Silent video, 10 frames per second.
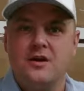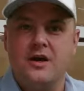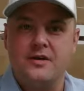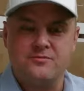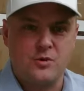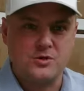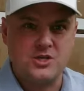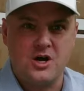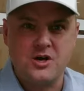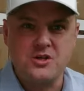of course,
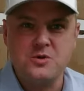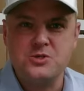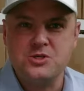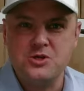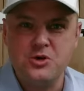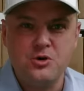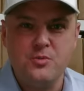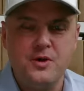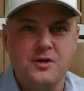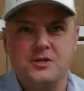on YouTube,
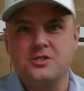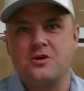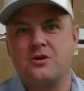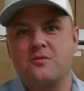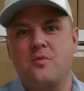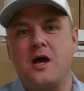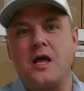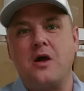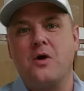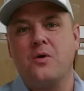started
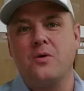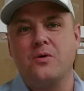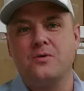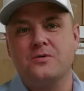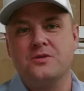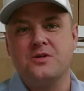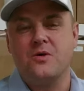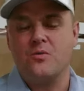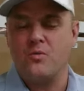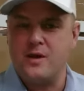my own
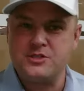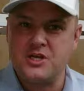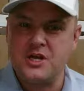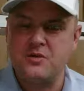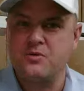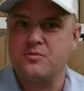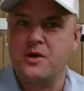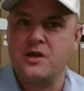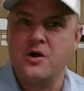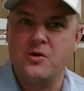website with
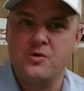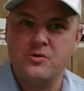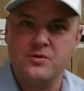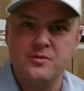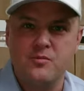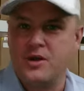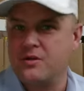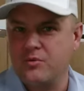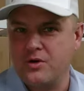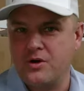my own branded
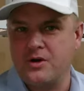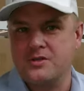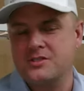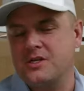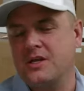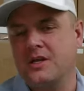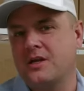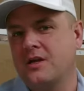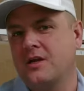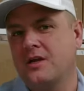product,
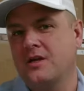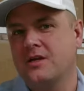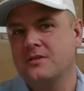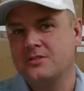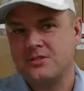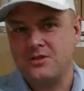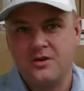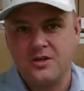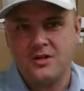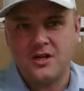and
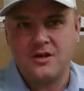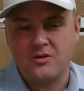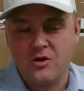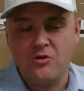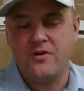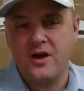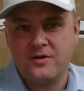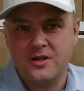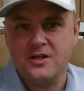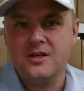
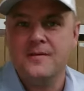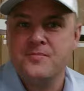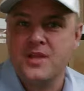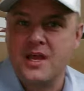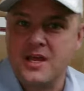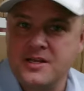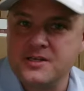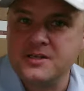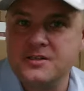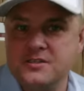co-founded
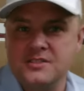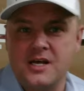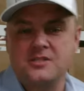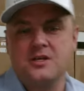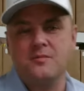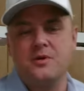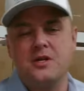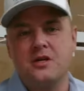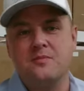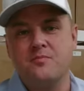a SaaS
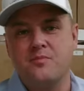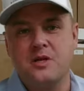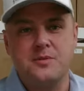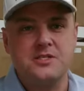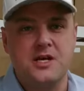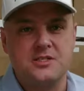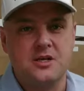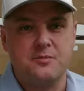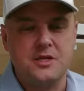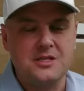company, B2B SaaS
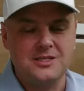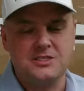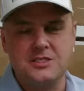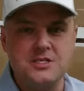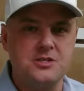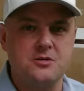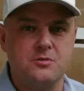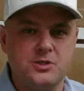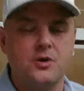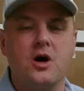company, List Easier,
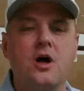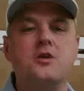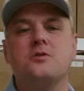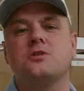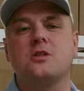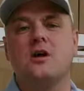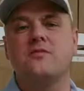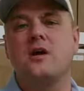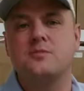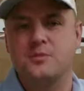which we all use and love and
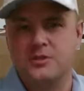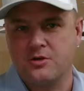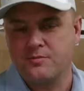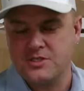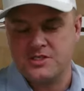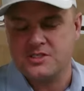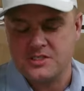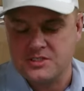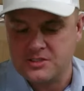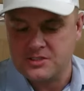helps make our business
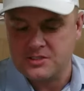easier.